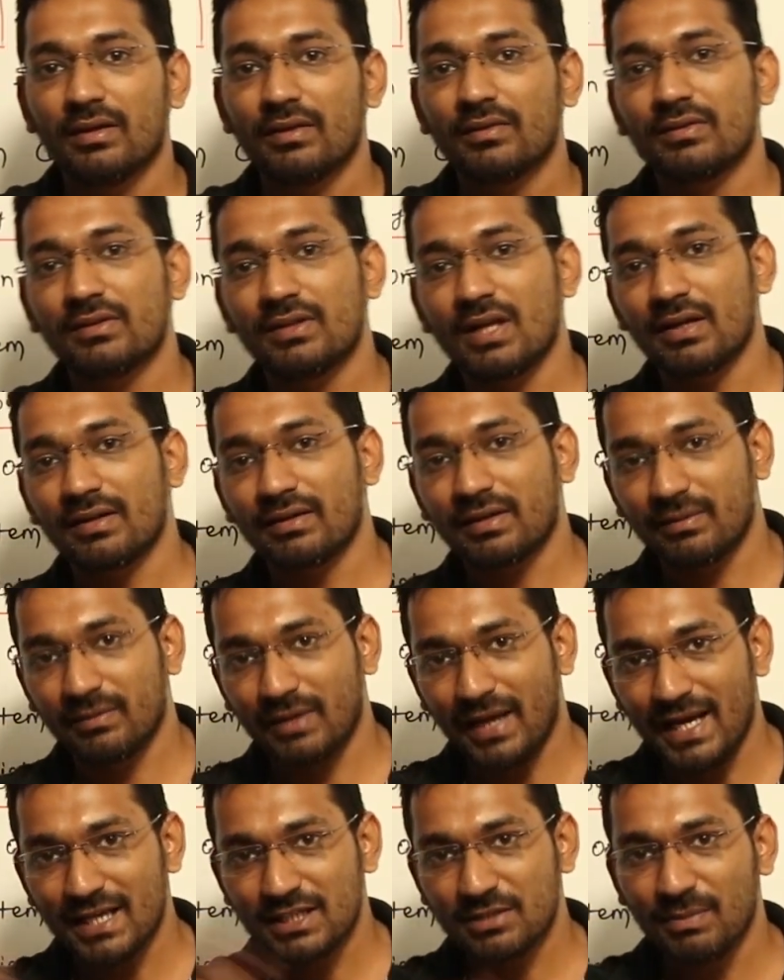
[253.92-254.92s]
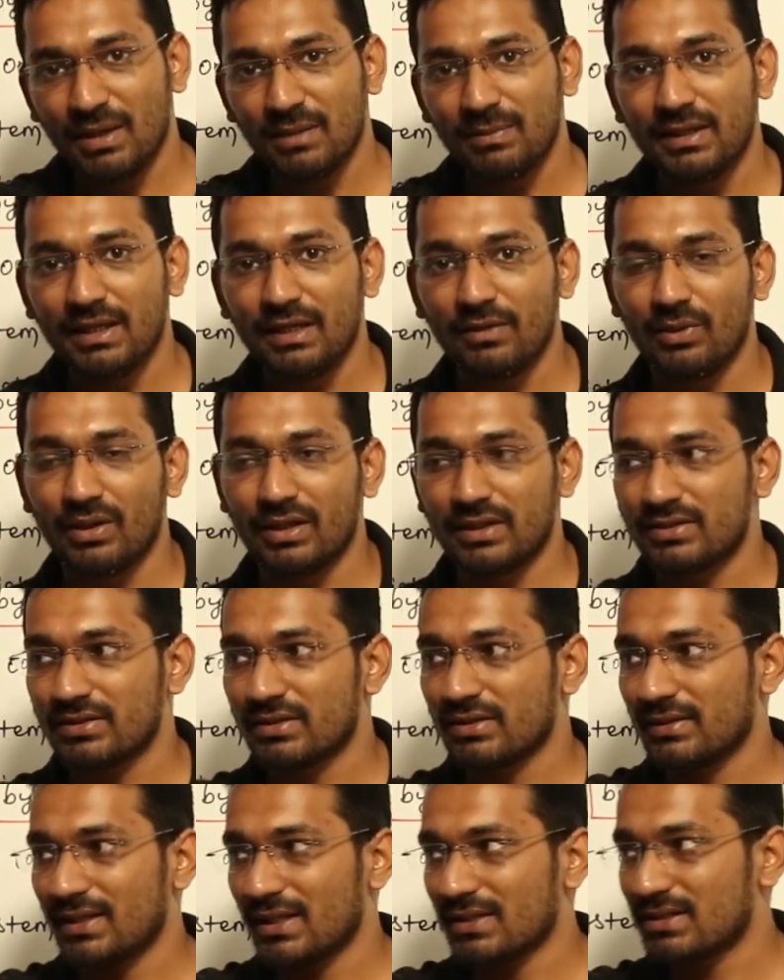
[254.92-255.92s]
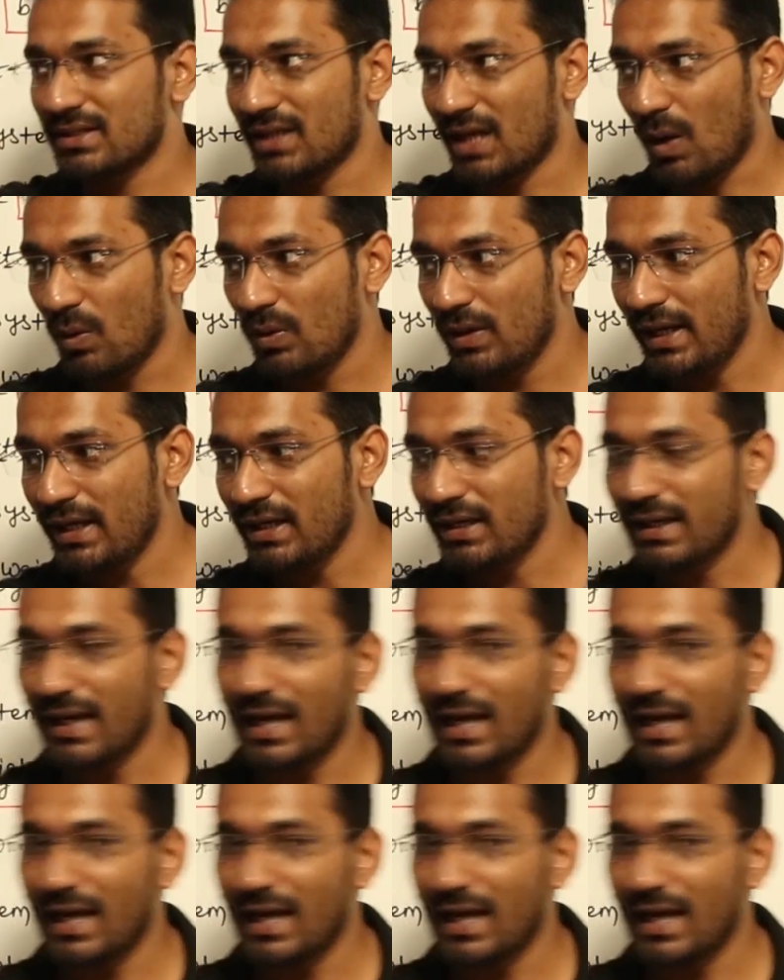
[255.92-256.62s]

the case may be reverse, the surrounding